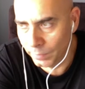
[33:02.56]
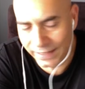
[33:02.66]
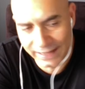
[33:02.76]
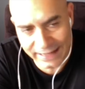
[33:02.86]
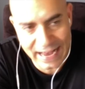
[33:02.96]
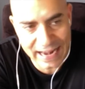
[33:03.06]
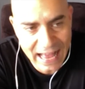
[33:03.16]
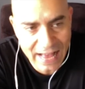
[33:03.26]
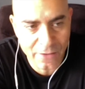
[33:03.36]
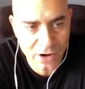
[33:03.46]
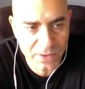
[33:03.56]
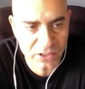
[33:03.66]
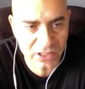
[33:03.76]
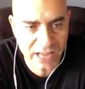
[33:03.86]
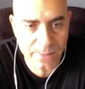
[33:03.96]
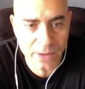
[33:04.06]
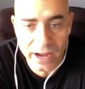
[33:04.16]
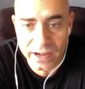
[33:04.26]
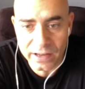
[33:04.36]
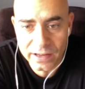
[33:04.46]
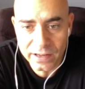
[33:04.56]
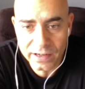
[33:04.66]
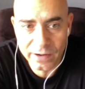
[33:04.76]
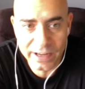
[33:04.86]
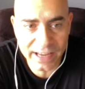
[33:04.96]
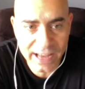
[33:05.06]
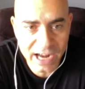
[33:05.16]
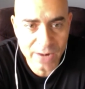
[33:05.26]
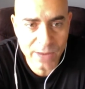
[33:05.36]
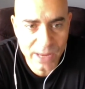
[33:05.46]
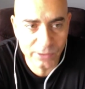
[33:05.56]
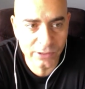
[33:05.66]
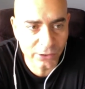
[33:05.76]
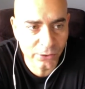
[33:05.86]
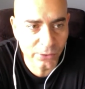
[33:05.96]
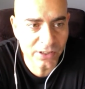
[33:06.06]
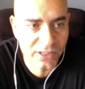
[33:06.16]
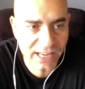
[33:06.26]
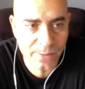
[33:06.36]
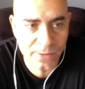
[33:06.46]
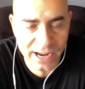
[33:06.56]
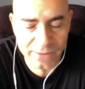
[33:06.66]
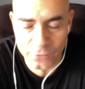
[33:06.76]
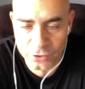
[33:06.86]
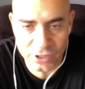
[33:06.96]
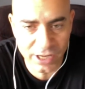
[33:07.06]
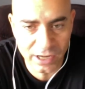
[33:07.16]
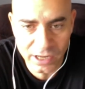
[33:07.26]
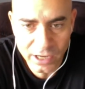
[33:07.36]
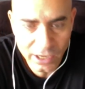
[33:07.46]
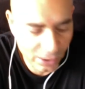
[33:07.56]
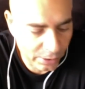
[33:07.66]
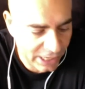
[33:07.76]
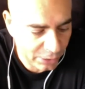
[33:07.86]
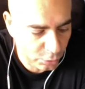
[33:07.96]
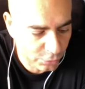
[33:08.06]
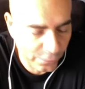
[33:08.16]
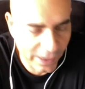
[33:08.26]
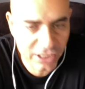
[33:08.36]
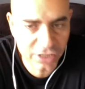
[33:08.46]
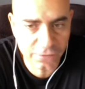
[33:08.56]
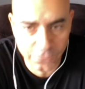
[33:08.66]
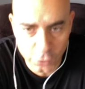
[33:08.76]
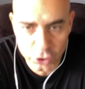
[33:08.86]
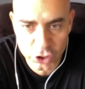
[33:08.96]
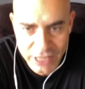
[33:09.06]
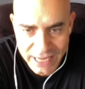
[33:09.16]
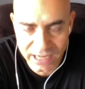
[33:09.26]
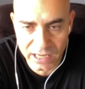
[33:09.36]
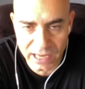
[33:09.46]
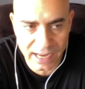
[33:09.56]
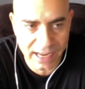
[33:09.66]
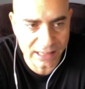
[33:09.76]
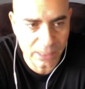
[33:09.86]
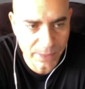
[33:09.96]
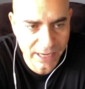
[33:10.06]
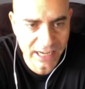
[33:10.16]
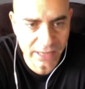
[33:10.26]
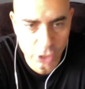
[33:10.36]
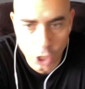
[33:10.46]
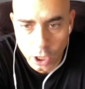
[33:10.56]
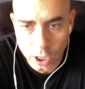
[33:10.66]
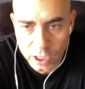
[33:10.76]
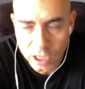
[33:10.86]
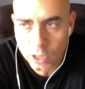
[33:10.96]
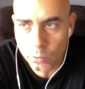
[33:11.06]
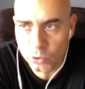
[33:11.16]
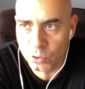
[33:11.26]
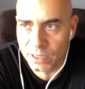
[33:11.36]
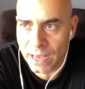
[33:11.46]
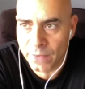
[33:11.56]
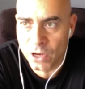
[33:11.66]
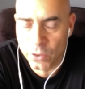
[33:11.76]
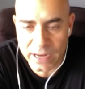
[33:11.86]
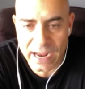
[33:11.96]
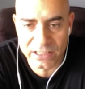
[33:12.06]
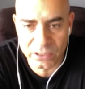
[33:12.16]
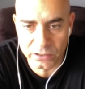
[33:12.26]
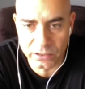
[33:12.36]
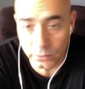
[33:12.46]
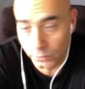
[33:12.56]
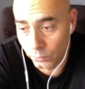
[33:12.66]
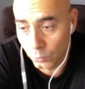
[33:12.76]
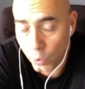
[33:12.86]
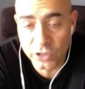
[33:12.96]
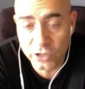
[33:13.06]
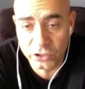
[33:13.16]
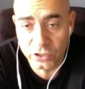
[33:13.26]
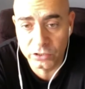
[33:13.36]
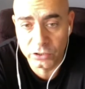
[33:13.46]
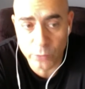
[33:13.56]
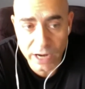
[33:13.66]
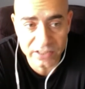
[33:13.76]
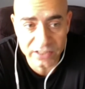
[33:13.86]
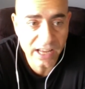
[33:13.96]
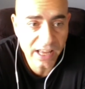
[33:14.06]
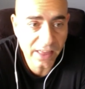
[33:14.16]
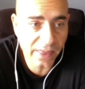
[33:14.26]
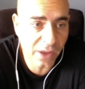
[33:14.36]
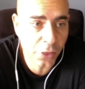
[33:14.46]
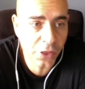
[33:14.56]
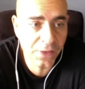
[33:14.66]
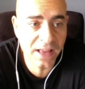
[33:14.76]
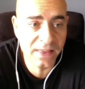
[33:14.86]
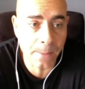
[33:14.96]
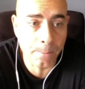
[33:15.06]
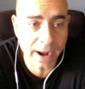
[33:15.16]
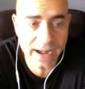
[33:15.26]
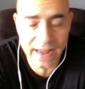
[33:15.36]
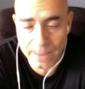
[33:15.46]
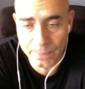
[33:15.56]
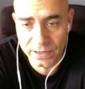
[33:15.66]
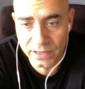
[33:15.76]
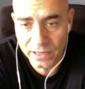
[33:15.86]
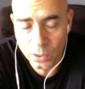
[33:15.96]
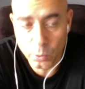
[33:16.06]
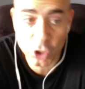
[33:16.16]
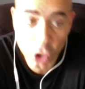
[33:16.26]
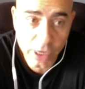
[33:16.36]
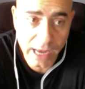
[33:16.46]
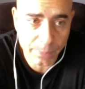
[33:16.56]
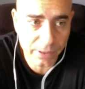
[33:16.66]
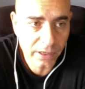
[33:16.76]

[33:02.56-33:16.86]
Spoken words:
you got to have it on the same night, right? You got to be able to do it in the same night. First thing, get those fights first thing at the beginning of the card, which will allow the other guys or the winners to rest. The other thing that might happen, which could happen,